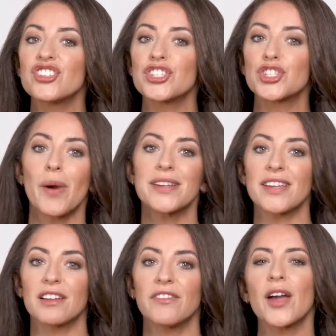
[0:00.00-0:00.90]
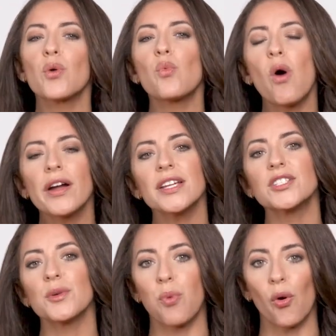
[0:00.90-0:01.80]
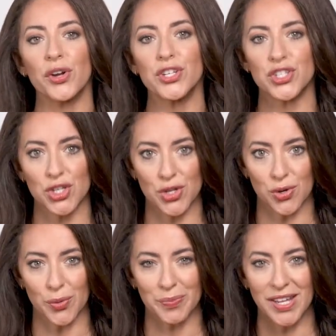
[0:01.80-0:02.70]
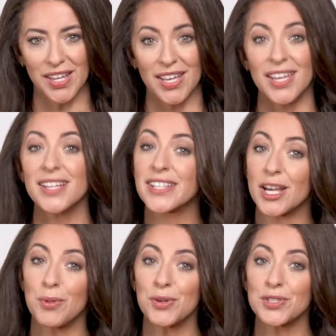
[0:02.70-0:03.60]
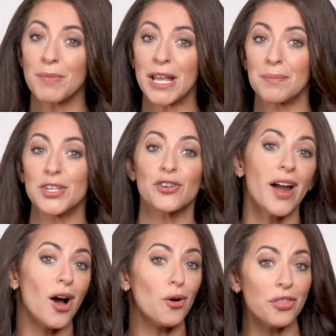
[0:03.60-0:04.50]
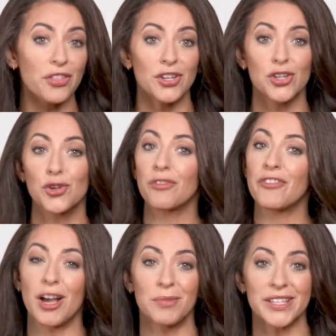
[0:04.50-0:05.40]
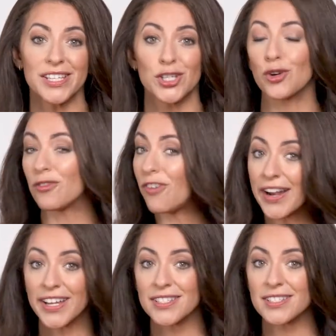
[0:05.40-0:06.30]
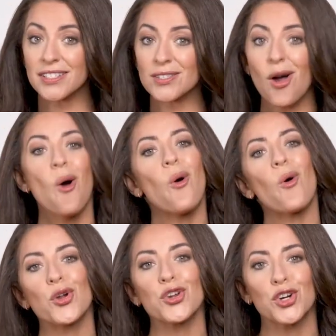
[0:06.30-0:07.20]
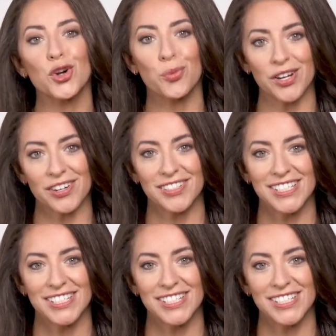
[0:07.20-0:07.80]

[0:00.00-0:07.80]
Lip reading: is to identify what is important to you. Examples might be your health, your family, your finances, or your career.